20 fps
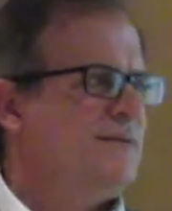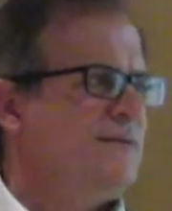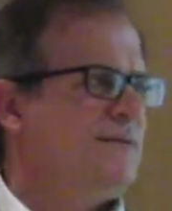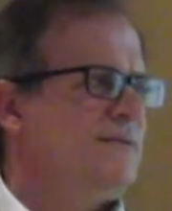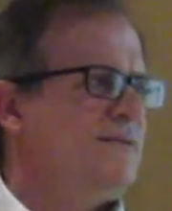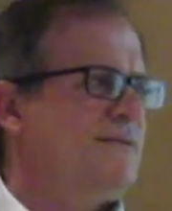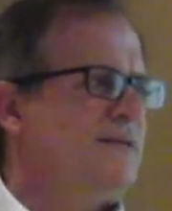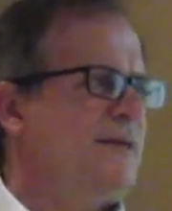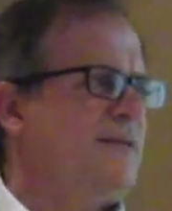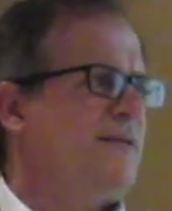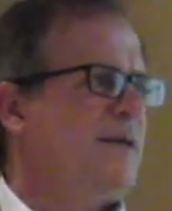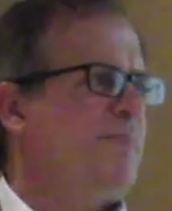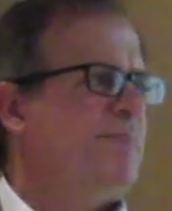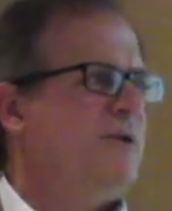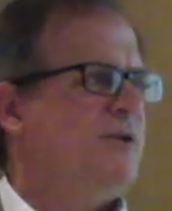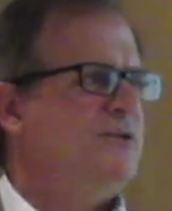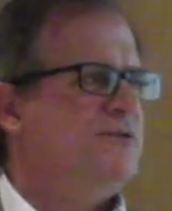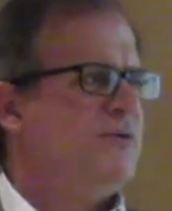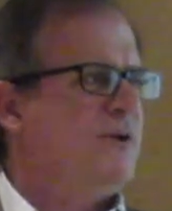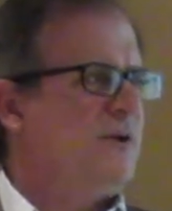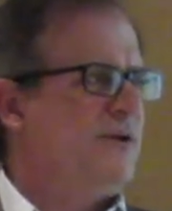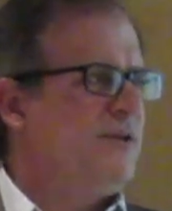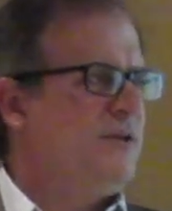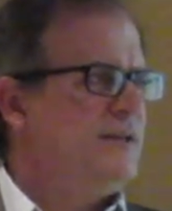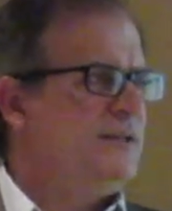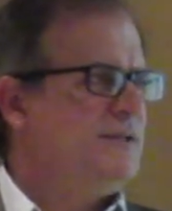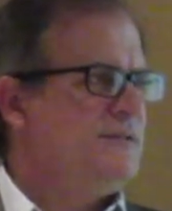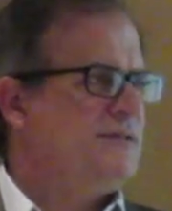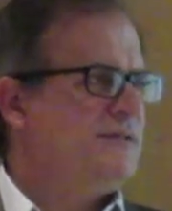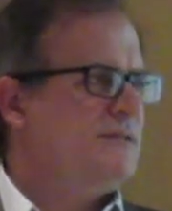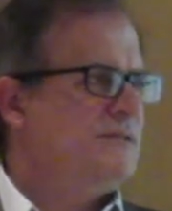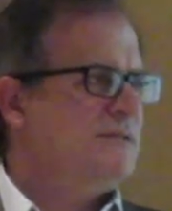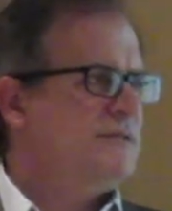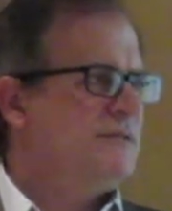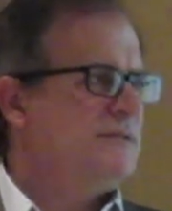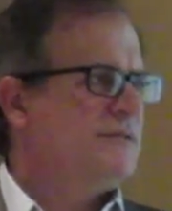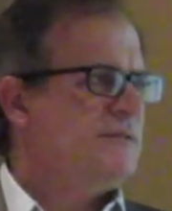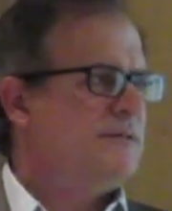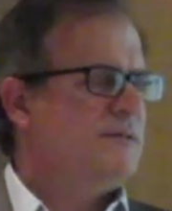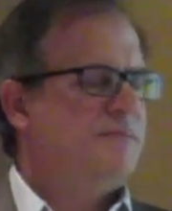like that big drought hits,
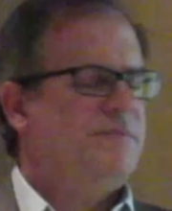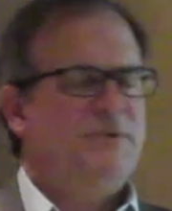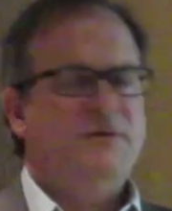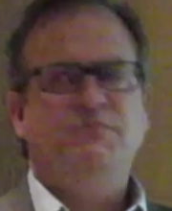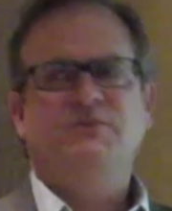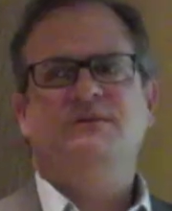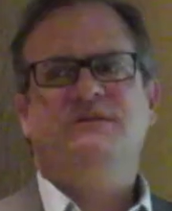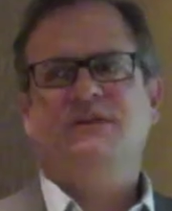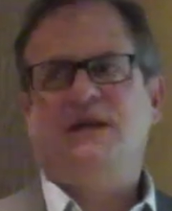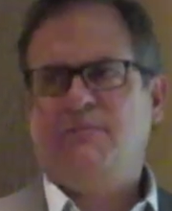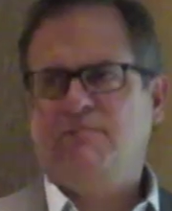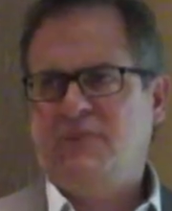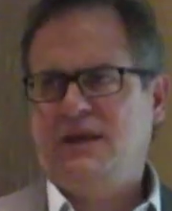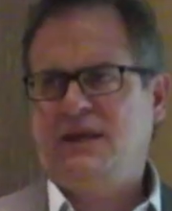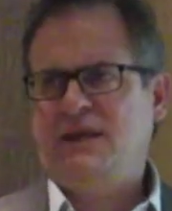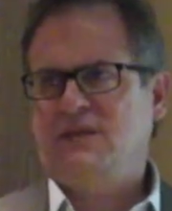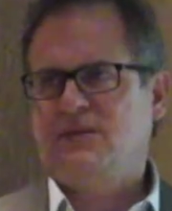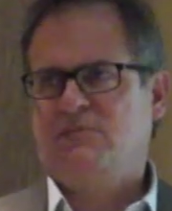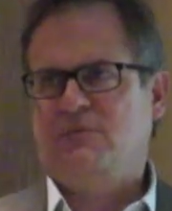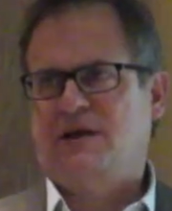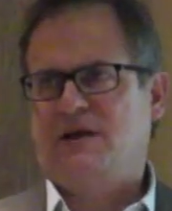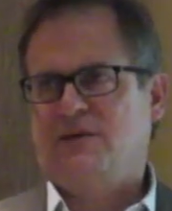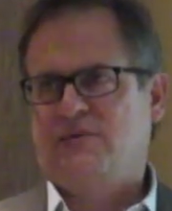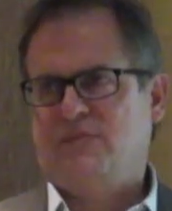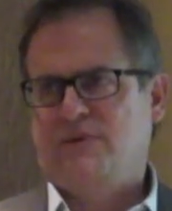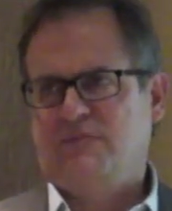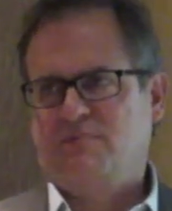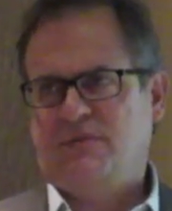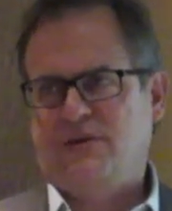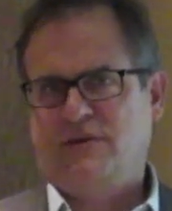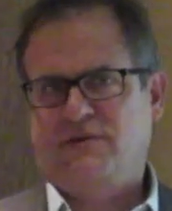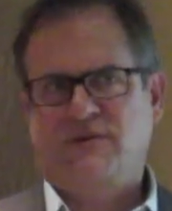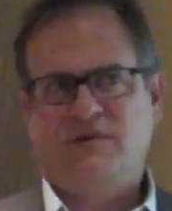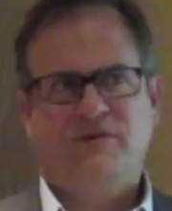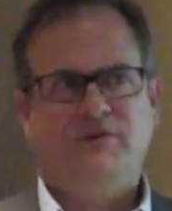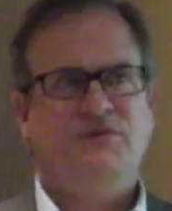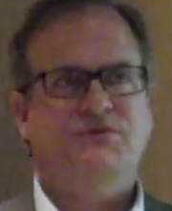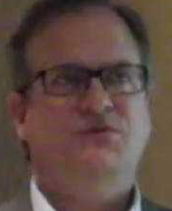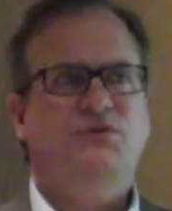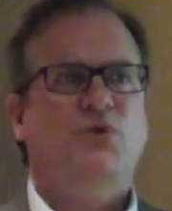people stop making the black and white pottery. And
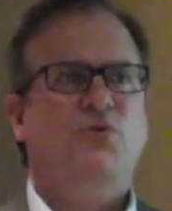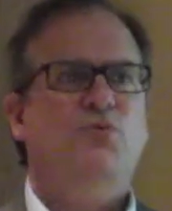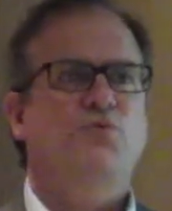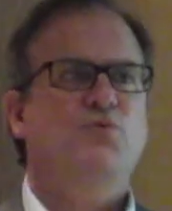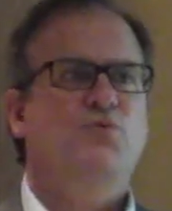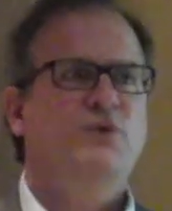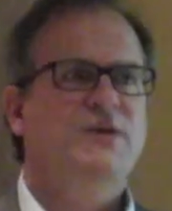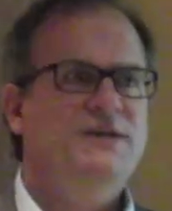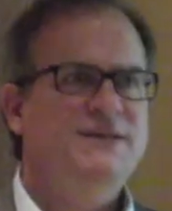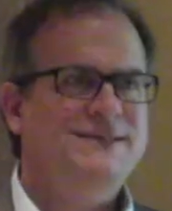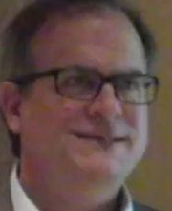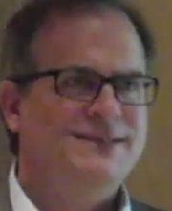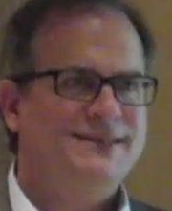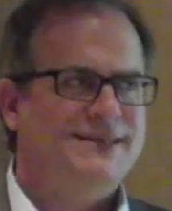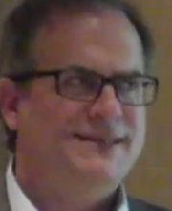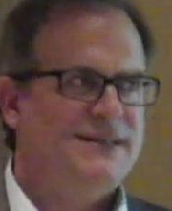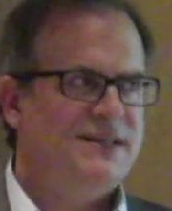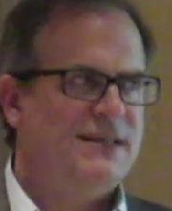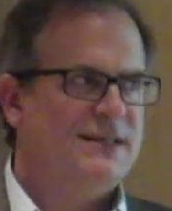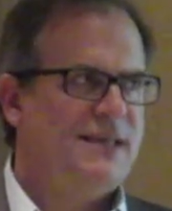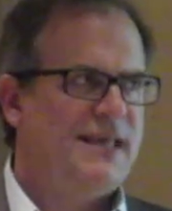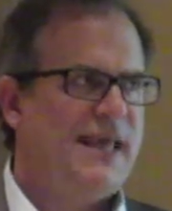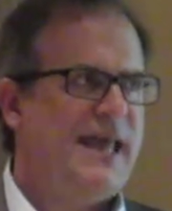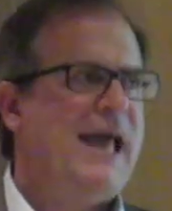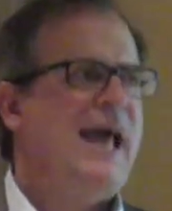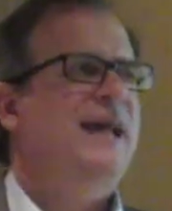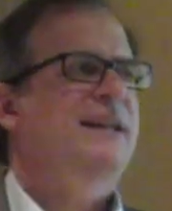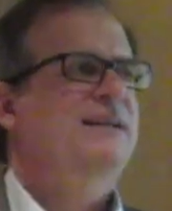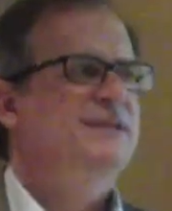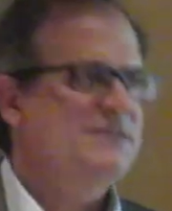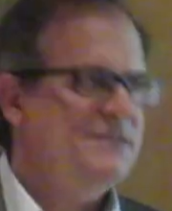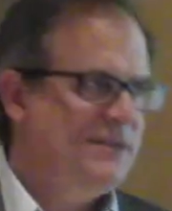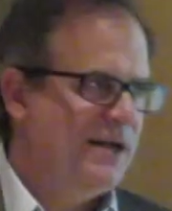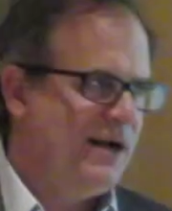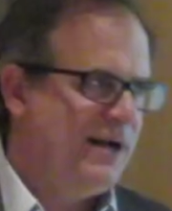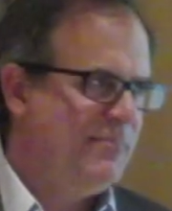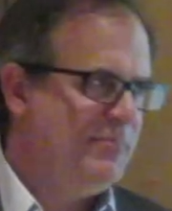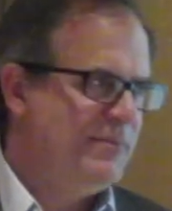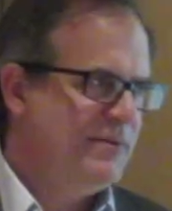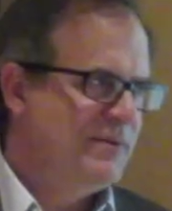there's no reason that they had to
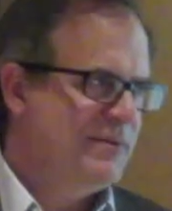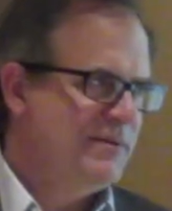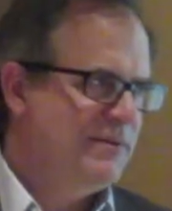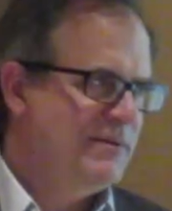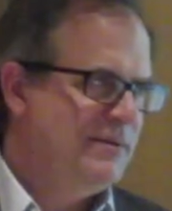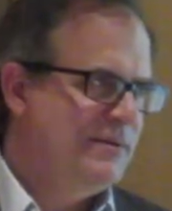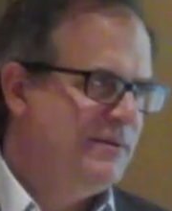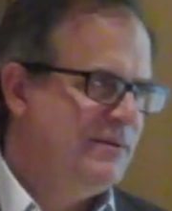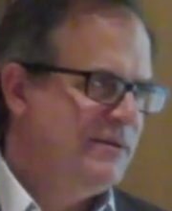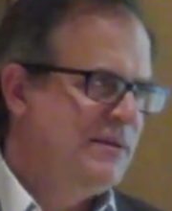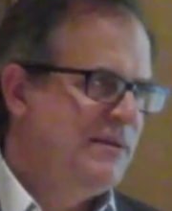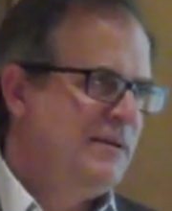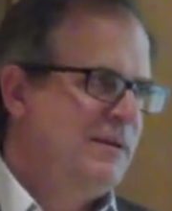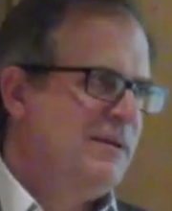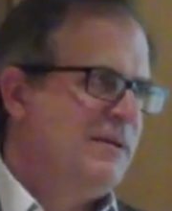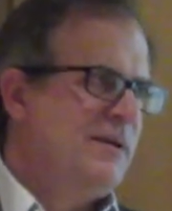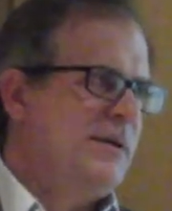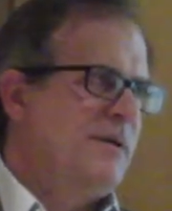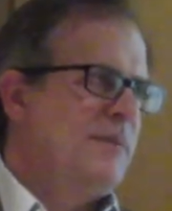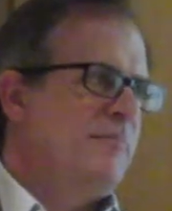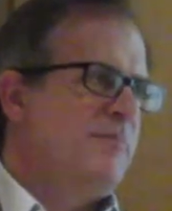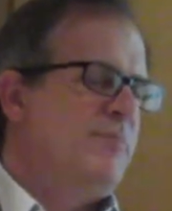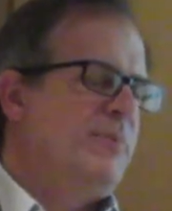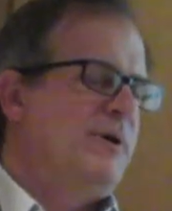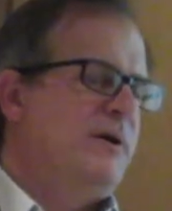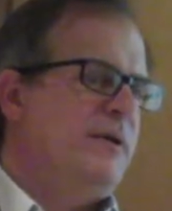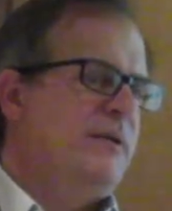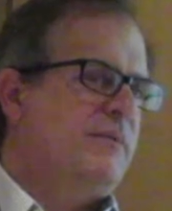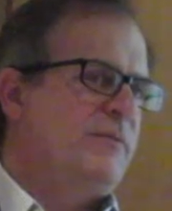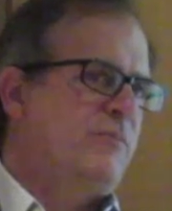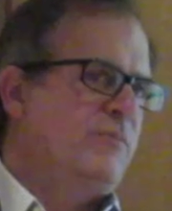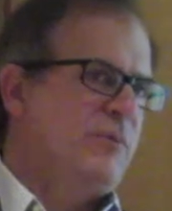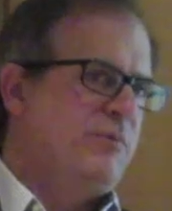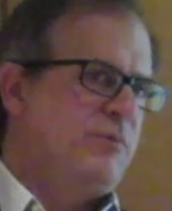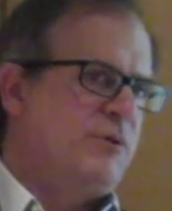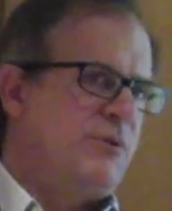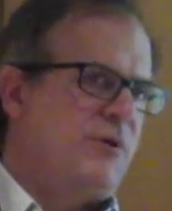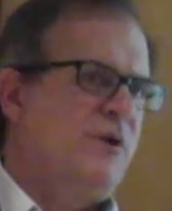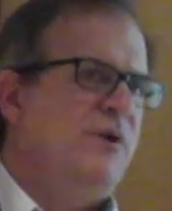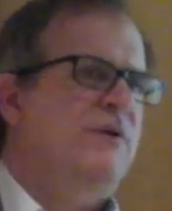stop. But we
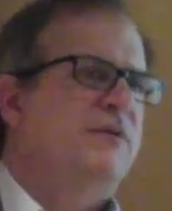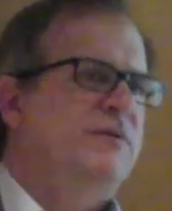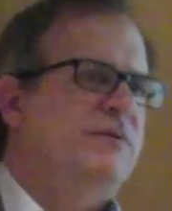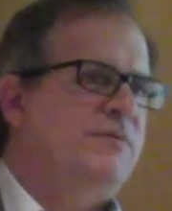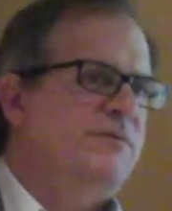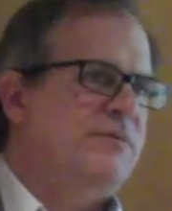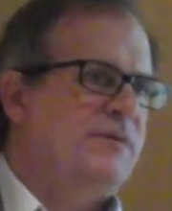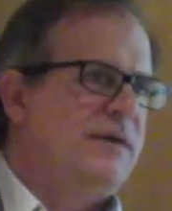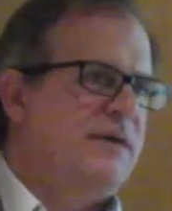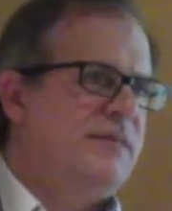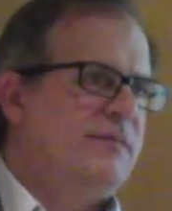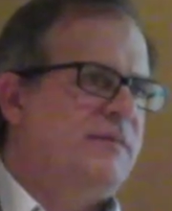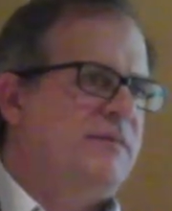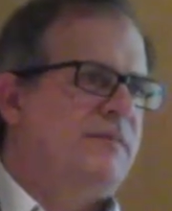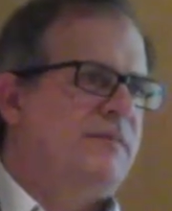would argue that